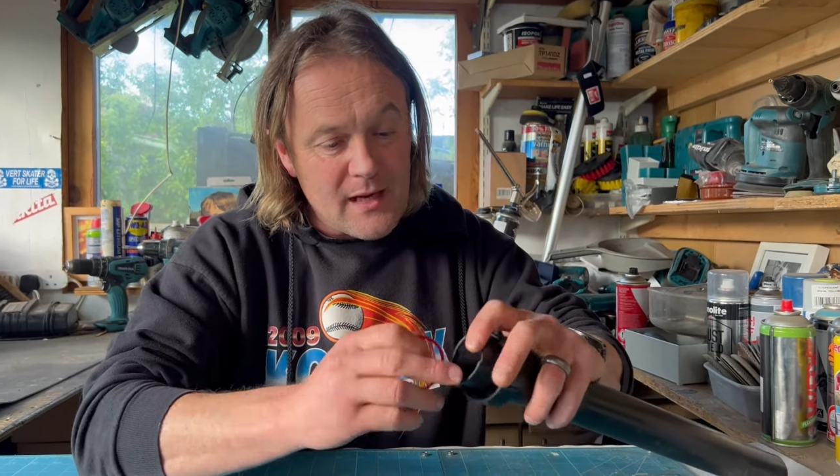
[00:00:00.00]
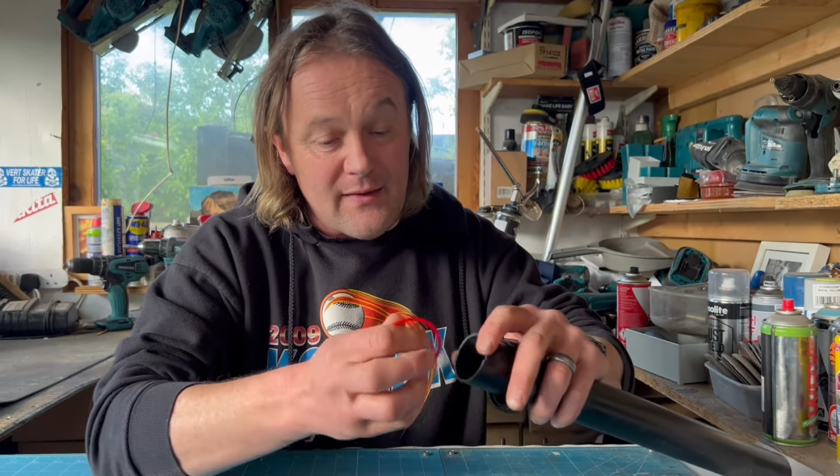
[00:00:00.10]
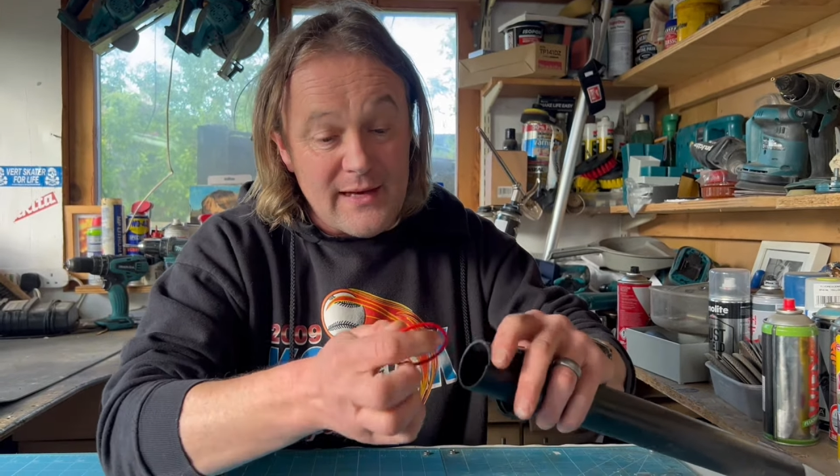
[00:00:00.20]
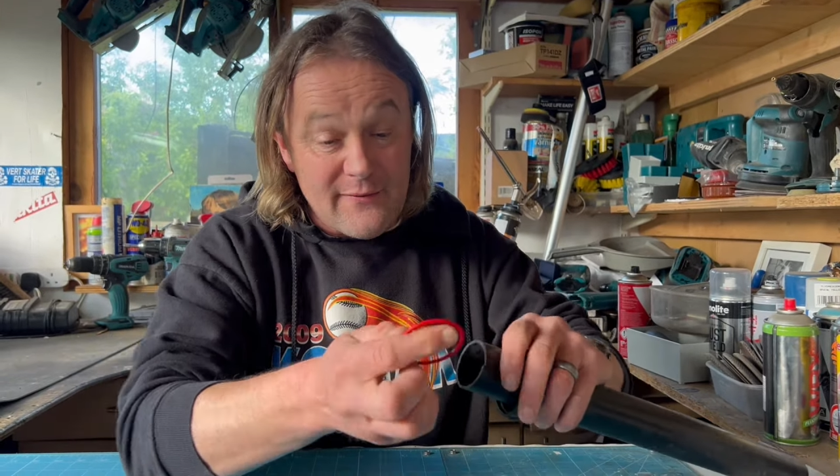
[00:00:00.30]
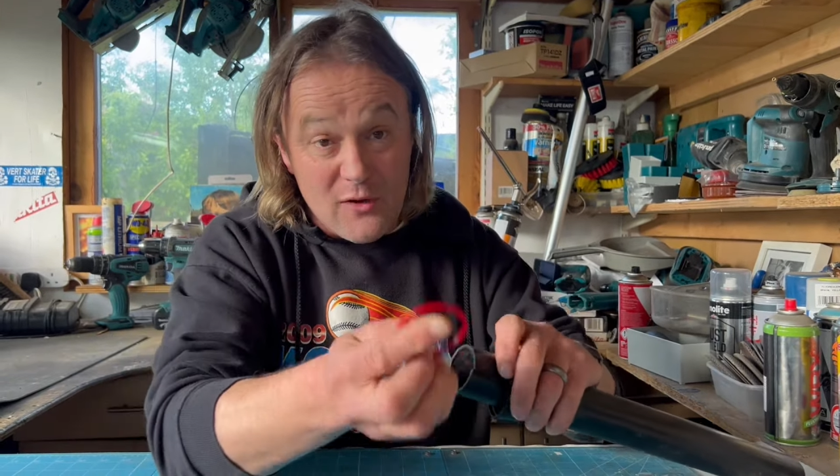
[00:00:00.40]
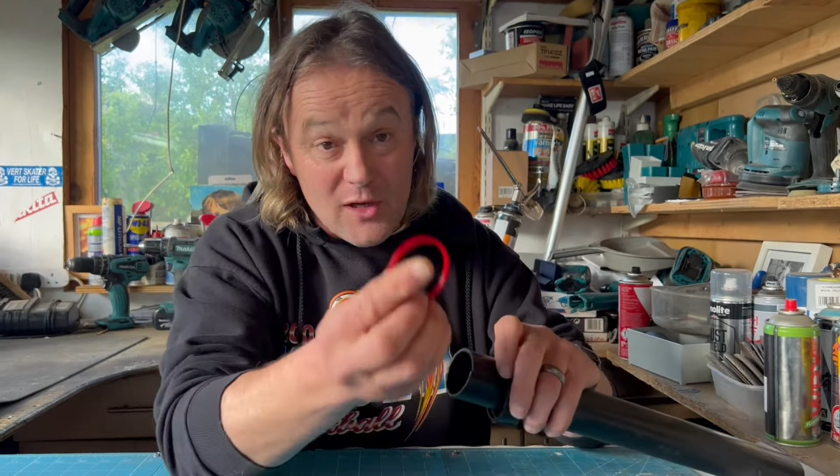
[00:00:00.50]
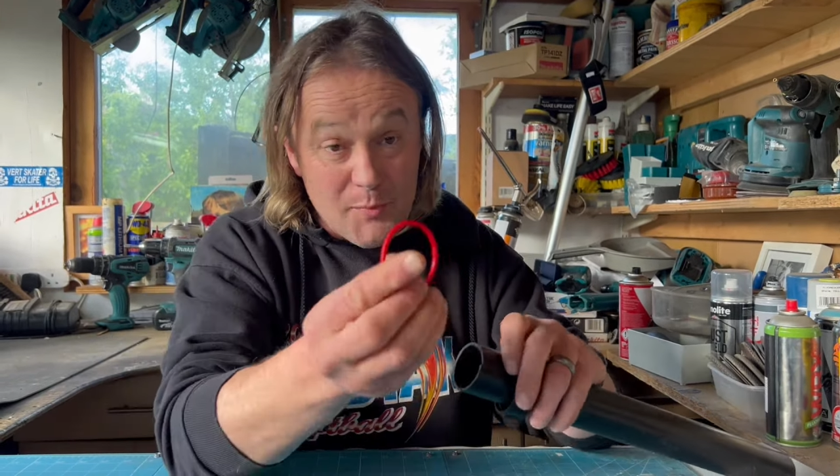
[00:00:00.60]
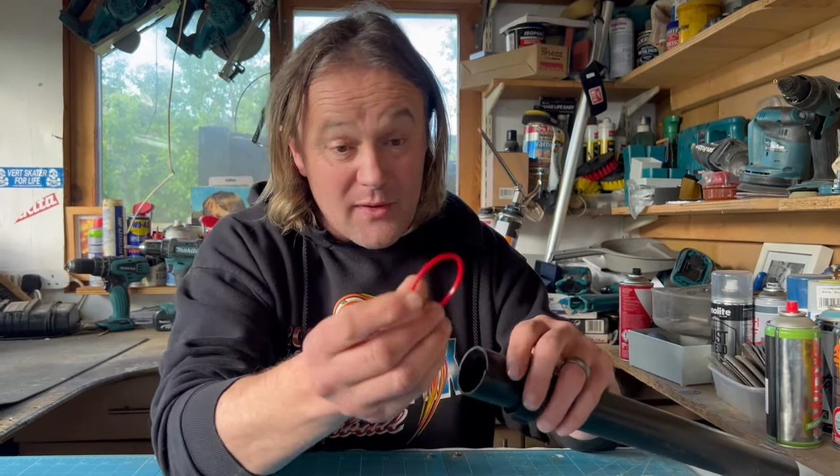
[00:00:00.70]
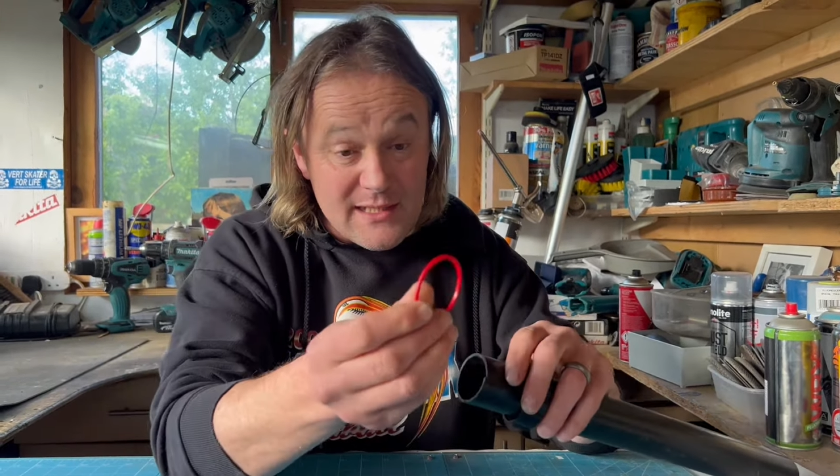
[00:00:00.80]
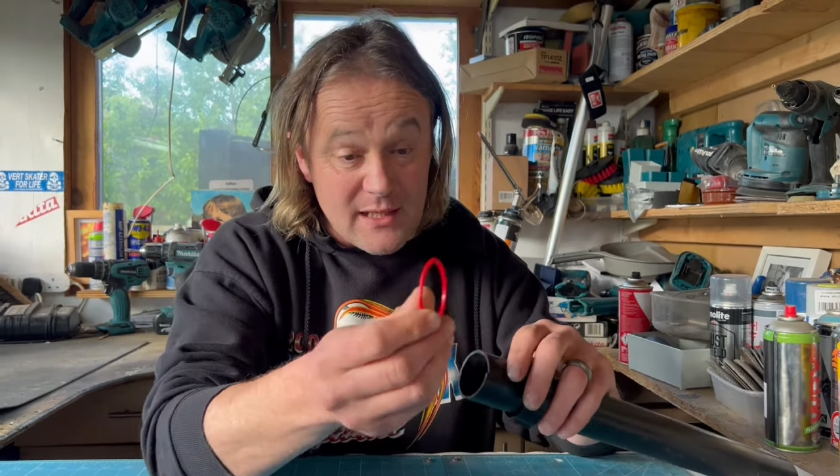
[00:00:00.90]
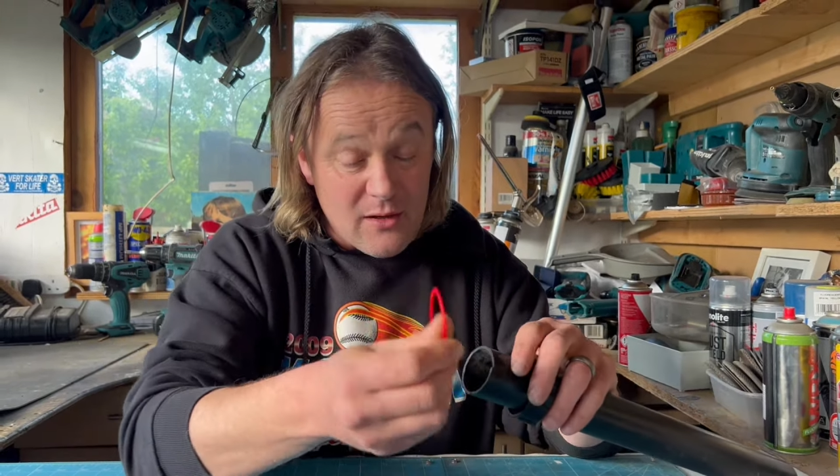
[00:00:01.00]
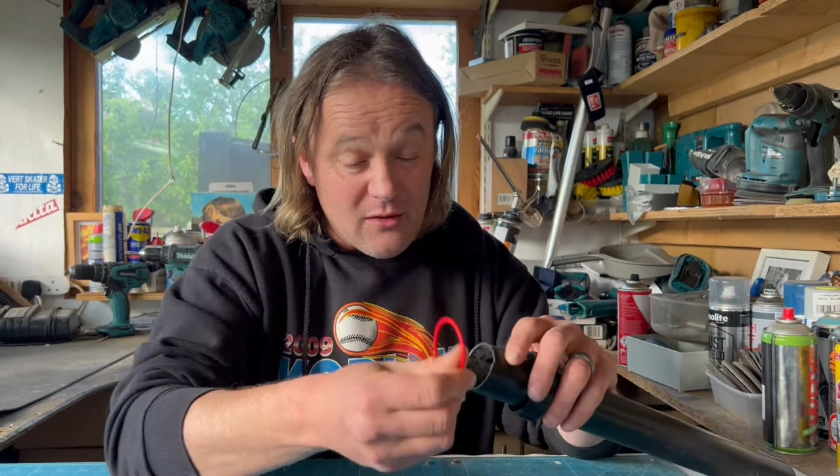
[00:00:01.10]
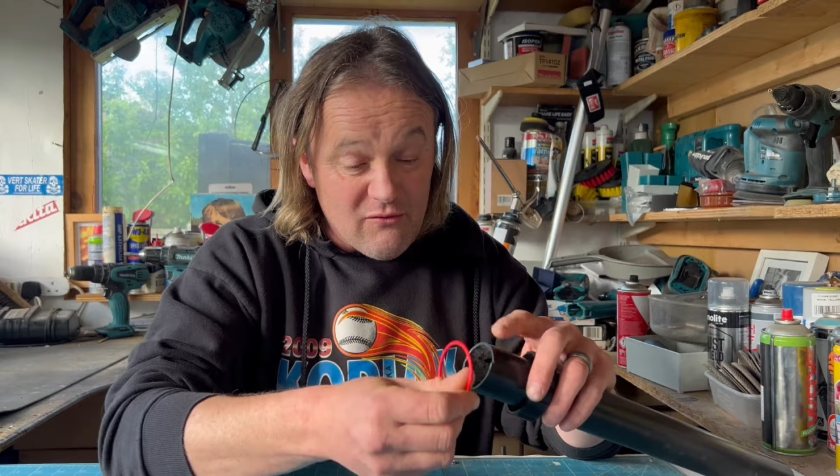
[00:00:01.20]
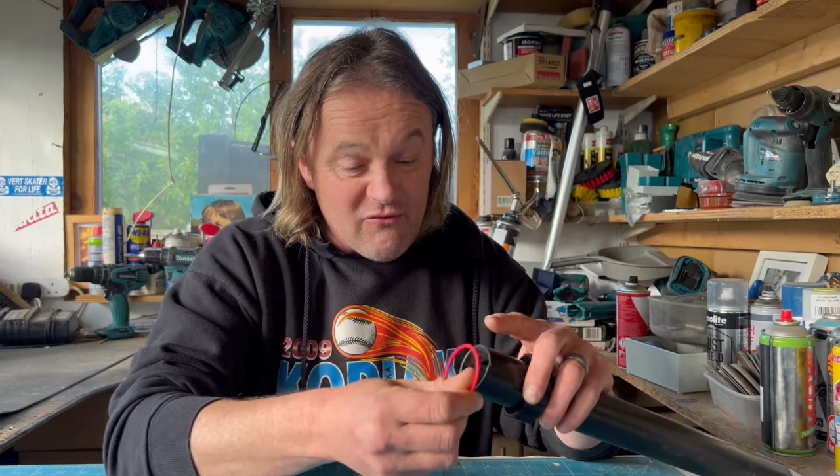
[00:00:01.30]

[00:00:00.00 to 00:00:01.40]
And then you've got to put this little